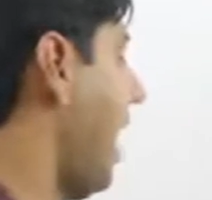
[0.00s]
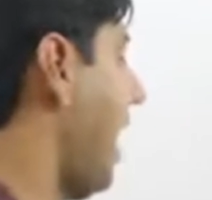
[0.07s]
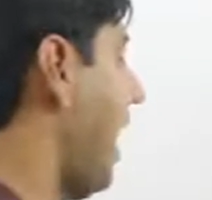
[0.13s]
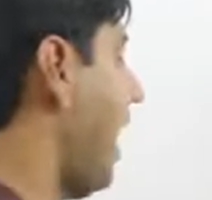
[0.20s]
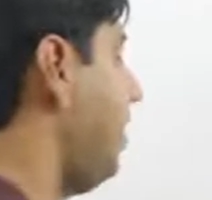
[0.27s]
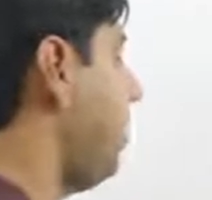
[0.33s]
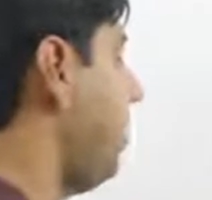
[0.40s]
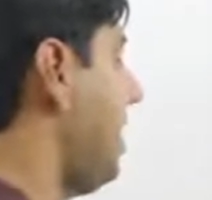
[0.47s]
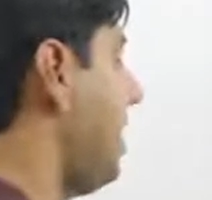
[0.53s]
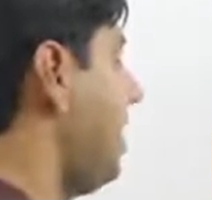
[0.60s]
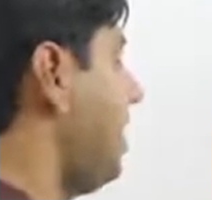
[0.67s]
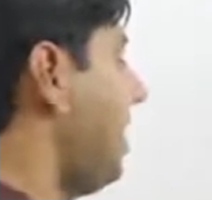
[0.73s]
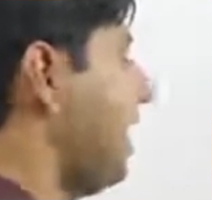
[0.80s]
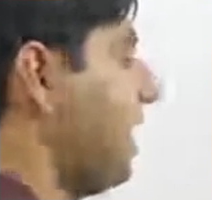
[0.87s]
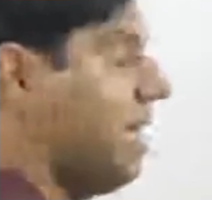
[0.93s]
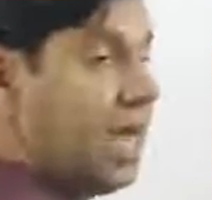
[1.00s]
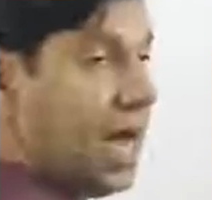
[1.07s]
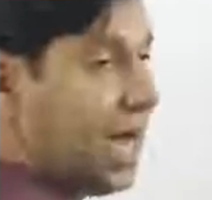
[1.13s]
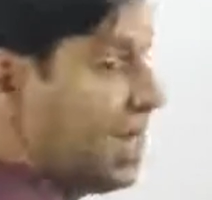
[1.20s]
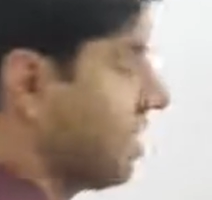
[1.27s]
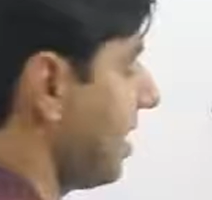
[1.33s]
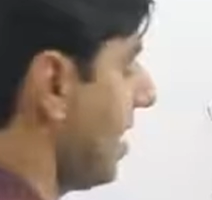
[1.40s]
A, B,
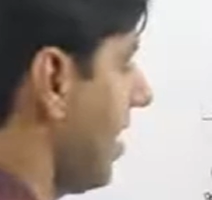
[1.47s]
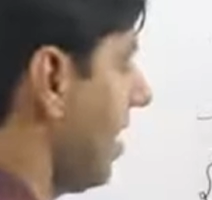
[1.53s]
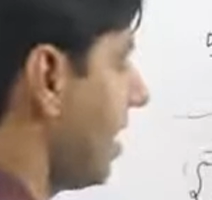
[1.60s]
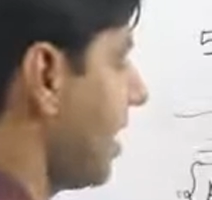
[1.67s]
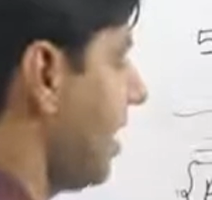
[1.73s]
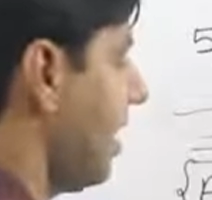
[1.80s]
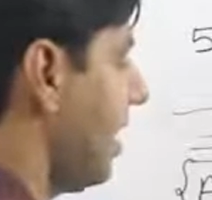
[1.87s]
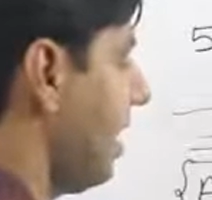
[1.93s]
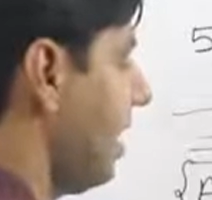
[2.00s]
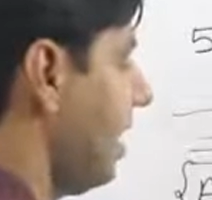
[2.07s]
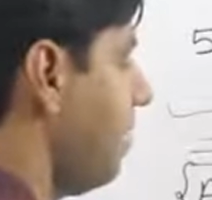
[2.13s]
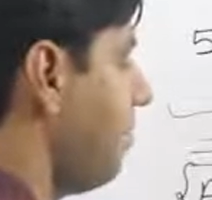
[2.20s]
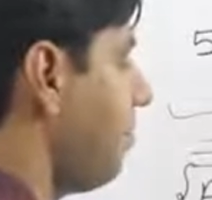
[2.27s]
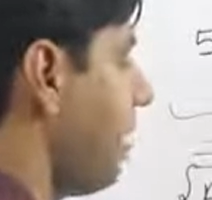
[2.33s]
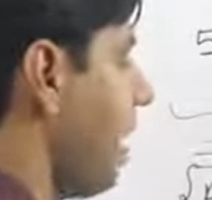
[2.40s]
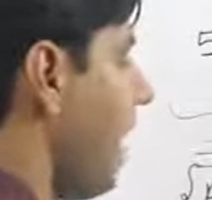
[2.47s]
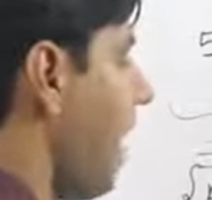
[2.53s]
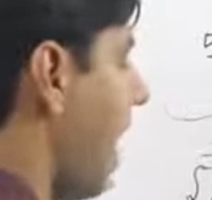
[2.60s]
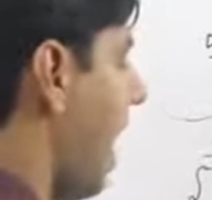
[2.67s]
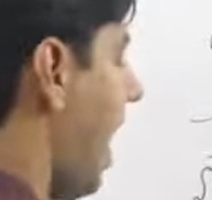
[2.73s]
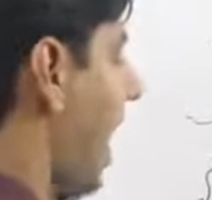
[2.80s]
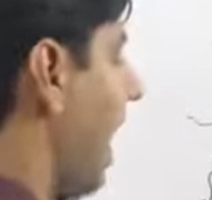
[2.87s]
D are selected here
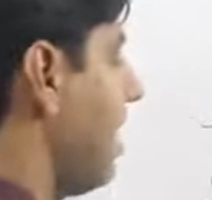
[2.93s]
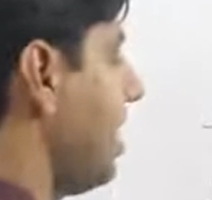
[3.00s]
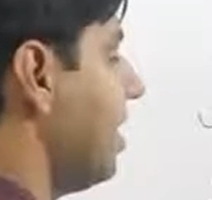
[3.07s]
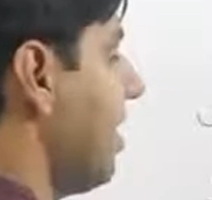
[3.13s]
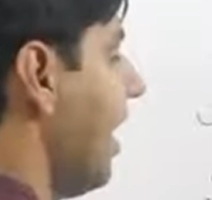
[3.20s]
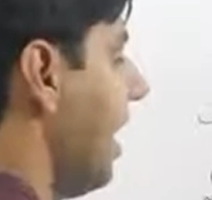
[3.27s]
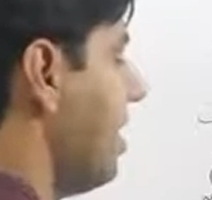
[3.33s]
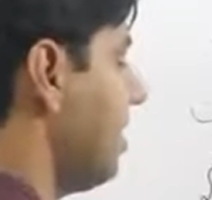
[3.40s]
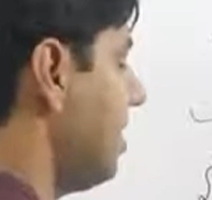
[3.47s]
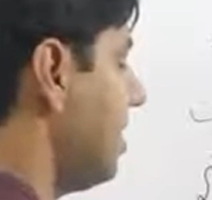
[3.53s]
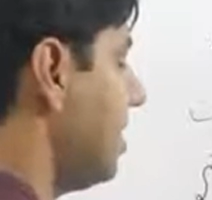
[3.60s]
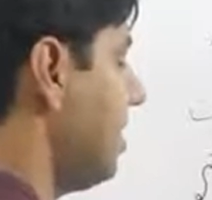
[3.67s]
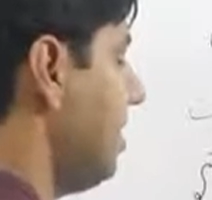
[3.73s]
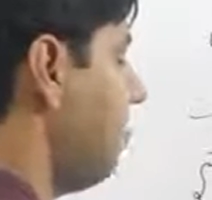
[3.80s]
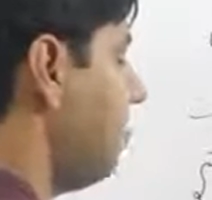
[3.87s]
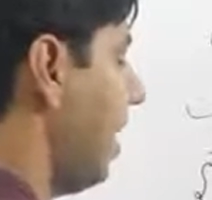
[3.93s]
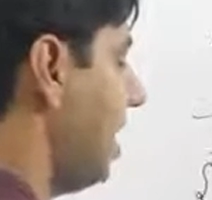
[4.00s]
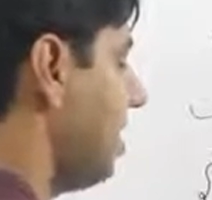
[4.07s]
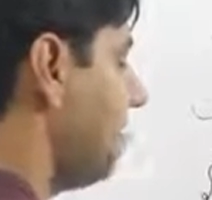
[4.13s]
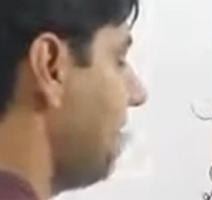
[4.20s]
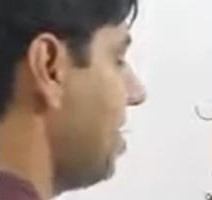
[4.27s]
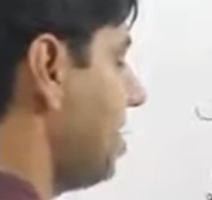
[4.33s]
and hence the
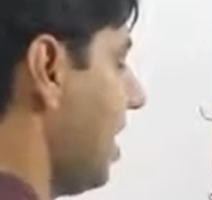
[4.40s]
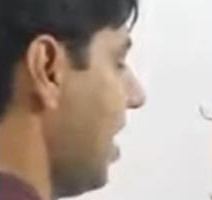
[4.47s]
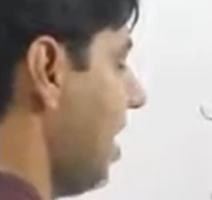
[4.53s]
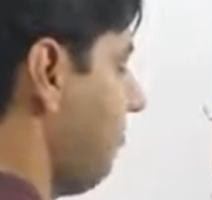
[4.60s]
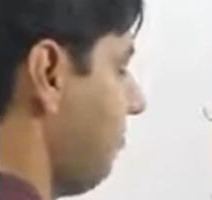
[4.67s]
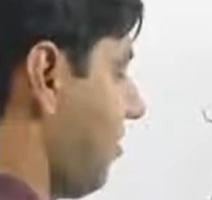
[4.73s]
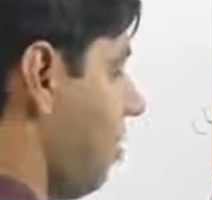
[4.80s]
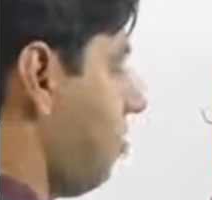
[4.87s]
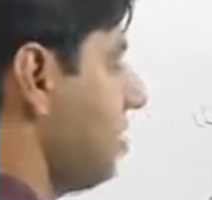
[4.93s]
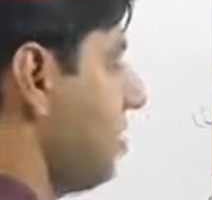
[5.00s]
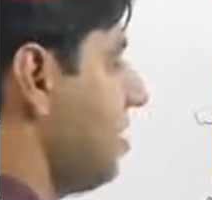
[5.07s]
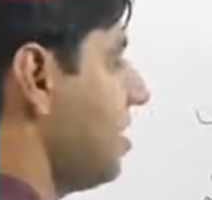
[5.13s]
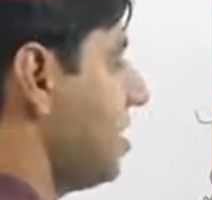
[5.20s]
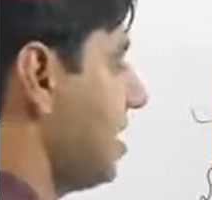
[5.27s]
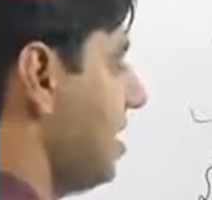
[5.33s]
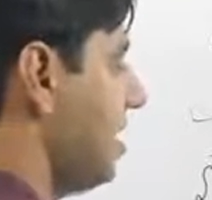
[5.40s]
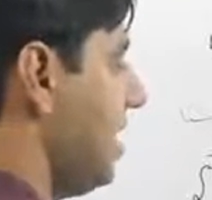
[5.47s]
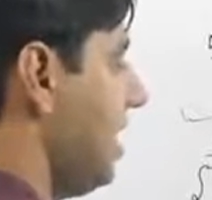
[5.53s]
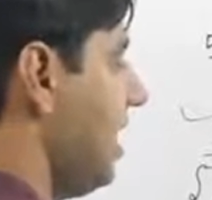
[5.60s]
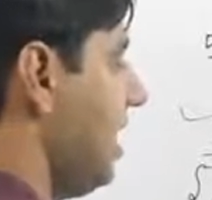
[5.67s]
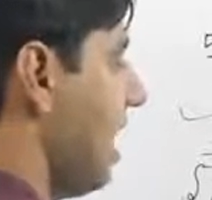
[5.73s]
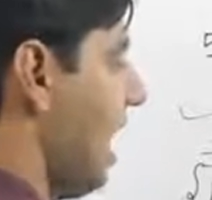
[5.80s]
ones which are left out is
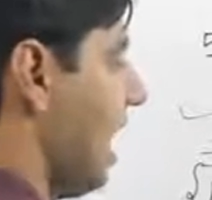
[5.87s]
C